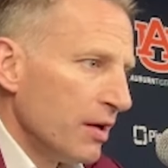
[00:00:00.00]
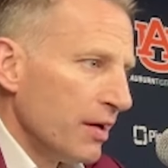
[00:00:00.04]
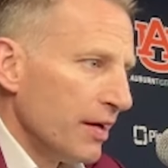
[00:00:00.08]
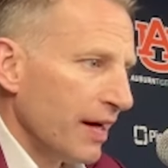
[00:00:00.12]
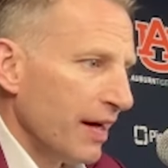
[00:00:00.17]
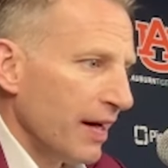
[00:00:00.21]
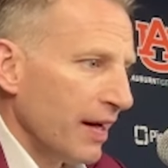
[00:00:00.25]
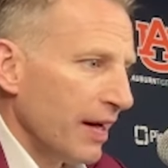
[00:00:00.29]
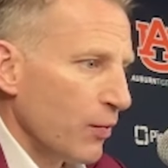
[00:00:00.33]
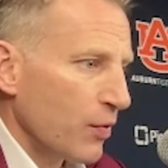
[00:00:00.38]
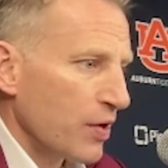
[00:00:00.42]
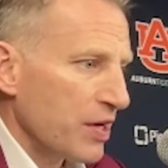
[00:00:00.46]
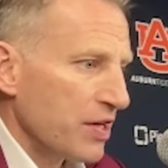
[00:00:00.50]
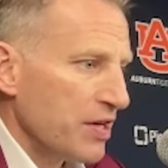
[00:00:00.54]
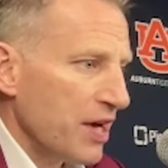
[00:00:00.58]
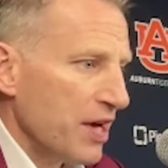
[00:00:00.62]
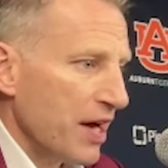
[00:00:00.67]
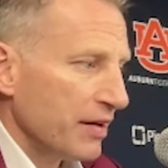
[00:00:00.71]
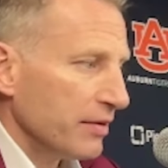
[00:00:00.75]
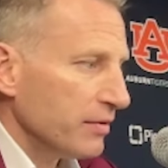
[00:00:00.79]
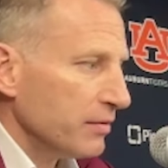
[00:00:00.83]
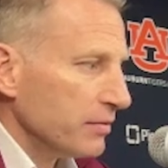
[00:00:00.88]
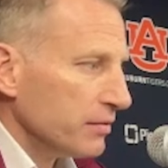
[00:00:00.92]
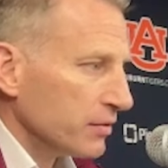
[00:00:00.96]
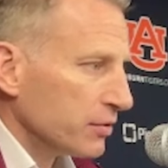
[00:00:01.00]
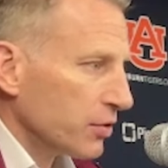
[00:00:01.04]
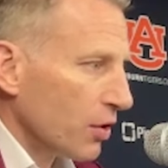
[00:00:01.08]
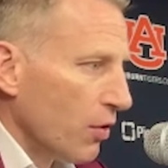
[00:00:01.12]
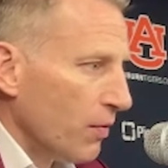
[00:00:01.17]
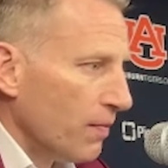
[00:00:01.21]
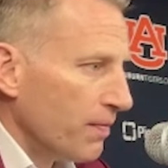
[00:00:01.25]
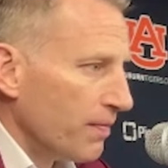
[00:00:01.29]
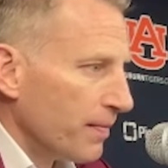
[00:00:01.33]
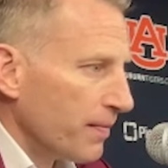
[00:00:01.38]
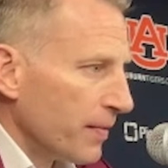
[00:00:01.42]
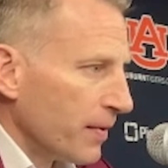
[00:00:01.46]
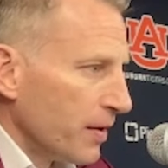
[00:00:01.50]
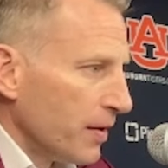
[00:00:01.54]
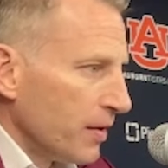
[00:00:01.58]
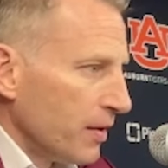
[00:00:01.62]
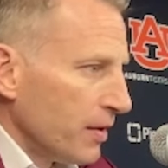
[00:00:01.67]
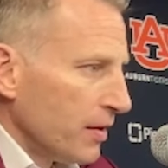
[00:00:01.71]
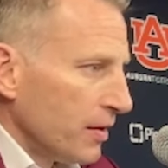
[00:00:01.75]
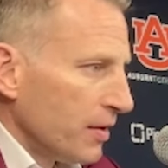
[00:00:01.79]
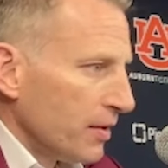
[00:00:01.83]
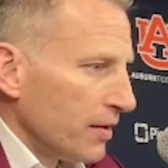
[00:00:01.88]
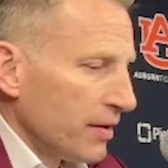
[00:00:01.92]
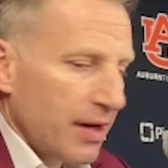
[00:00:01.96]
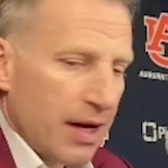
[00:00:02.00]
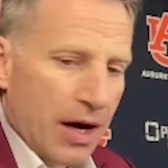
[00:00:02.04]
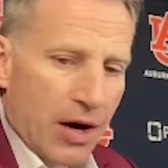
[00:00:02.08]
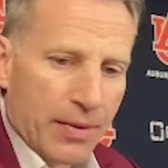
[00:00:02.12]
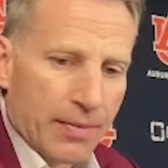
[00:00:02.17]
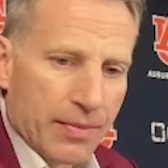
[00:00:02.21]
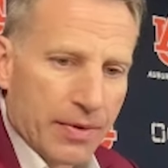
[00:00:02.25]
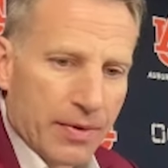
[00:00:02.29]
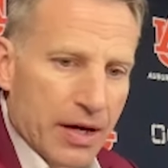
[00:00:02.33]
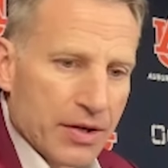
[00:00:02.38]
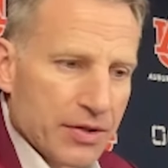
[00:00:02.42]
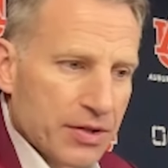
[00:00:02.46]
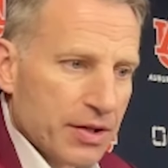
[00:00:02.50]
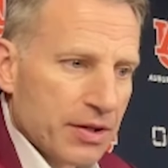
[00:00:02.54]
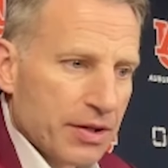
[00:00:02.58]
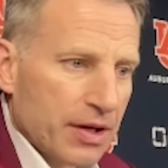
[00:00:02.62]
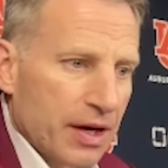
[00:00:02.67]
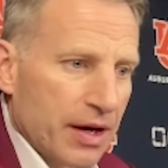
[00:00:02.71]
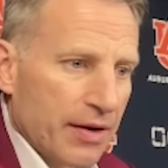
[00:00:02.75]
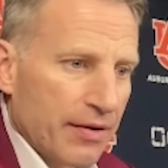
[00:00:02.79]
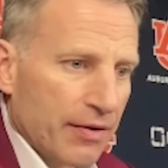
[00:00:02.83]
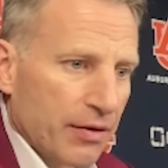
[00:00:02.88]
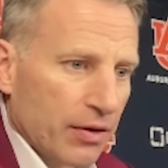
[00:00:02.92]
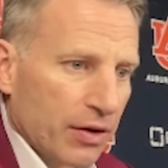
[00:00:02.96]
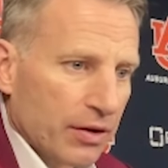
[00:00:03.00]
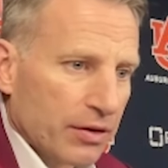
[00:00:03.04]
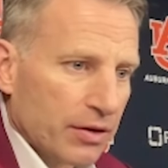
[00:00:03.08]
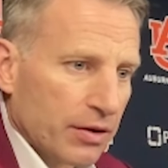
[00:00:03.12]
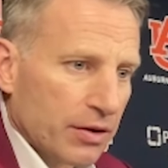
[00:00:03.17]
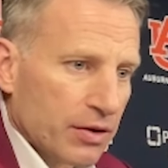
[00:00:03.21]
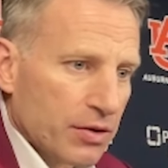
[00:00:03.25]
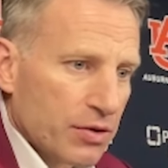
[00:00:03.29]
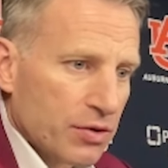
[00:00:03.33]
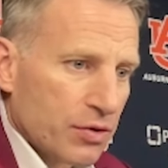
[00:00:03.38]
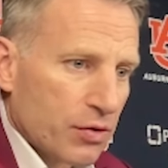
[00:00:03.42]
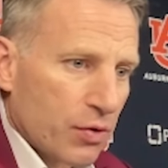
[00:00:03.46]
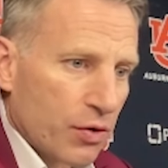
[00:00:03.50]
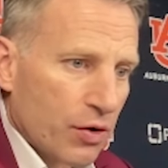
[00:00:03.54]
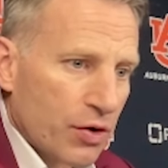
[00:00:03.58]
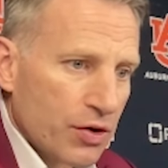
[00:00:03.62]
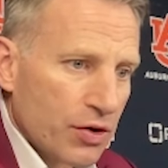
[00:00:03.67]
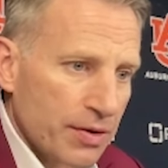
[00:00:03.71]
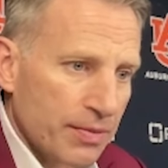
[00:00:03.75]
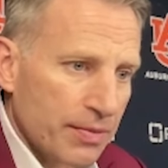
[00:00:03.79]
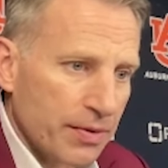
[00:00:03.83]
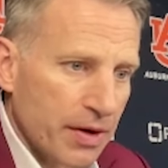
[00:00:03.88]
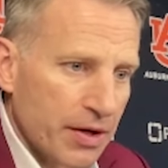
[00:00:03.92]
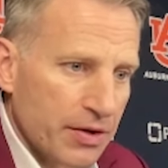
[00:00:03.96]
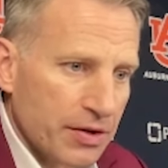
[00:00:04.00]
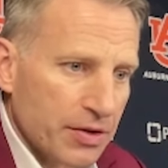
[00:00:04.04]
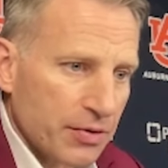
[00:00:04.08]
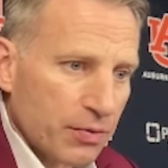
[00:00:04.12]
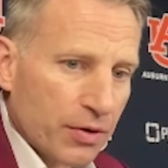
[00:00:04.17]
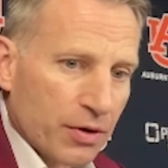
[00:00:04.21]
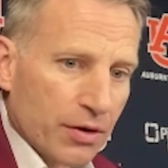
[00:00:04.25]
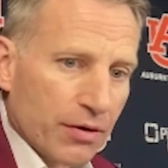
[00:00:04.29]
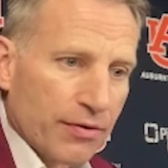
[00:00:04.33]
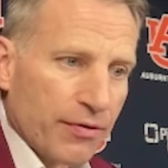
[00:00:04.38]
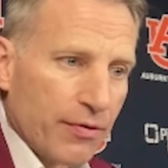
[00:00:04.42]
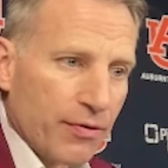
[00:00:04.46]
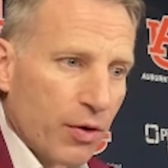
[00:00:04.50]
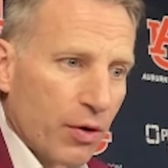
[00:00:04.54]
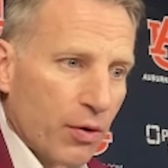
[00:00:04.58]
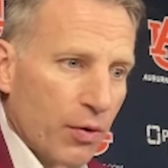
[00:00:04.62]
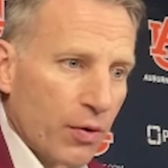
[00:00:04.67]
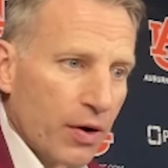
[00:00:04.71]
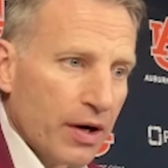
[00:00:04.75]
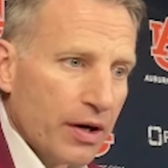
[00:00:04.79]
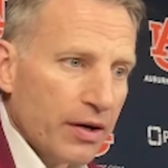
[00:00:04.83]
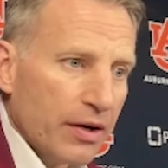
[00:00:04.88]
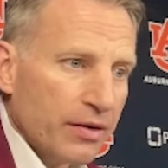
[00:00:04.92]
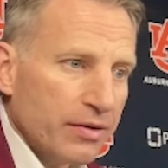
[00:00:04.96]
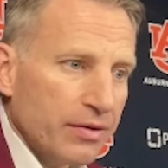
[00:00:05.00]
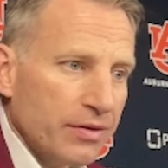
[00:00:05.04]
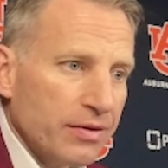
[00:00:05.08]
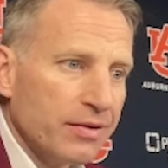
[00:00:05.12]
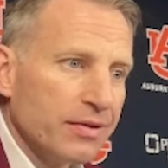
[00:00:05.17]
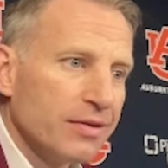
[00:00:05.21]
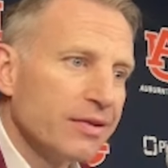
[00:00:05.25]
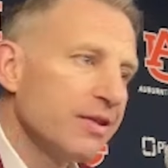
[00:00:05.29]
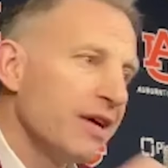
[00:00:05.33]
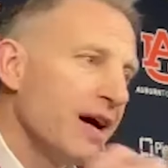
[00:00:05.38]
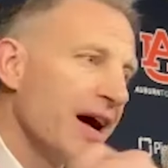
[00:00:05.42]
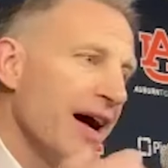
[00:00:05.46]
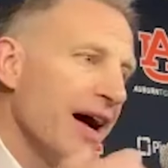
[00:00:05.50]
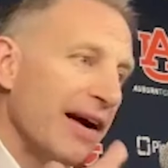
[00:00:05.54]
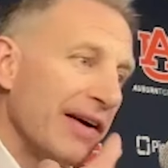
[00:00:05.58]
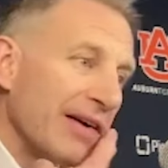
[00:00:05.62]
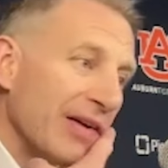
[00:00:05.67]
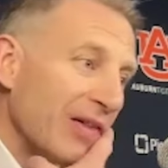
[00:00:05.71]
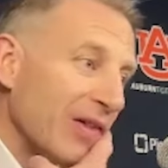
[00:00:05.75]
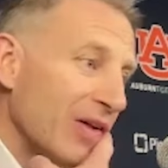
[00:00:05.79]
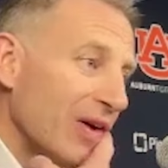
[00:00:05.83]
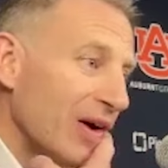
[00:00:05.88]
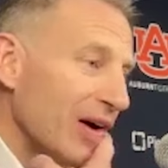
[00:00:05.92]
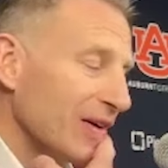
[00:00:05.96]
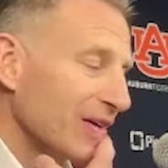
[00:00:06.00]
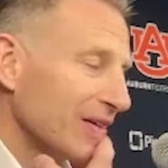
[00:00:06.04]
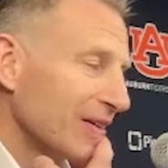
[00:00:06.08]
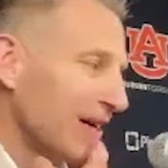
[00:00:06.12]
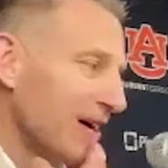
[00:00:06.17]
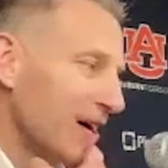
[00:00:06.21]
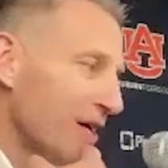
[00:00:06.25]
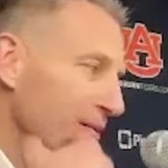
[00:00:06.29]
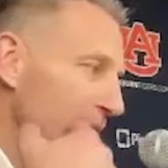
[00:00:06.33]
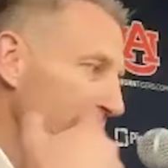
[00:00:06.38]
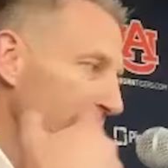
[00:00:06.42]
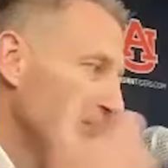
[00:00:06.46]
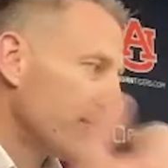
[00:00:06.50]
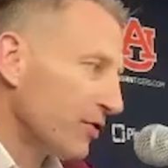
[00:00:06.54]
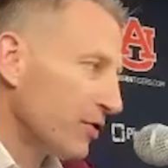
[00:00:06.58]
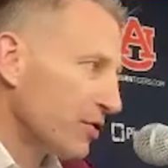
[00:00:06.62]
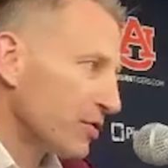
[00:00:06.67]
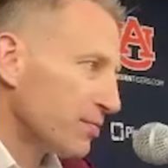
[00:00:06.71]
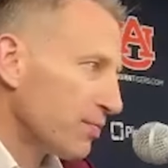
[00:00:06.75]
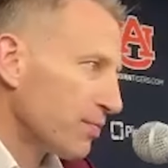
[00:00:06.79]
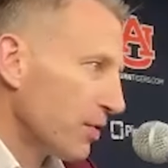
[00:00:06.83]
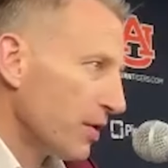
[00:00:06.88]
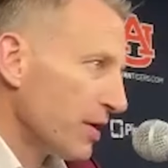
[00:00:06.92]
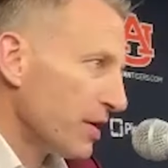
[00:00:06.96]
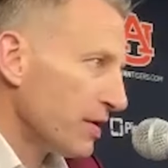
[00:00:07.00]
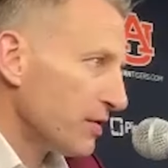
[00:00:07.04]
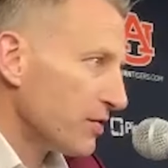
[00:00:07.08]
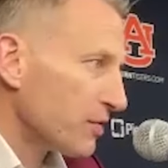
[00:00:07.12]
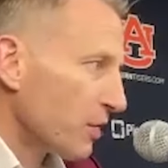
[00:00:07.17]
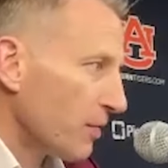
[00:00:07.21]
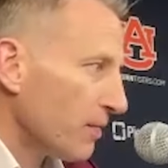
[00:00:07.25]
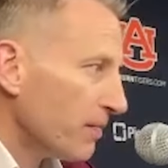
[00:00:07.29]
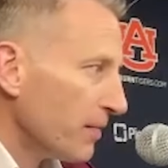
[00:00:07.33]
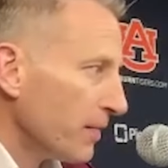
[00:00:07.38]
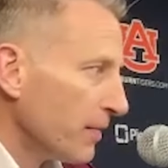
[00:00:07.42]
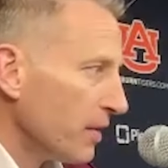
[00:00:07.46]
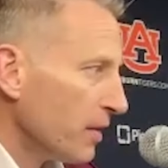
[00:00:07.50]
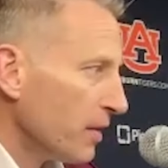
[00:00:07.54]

and we didn't. So now I'm guessing I looked at the scores. I'm guessing we're in a four-way tie and lost loss column in first place. So,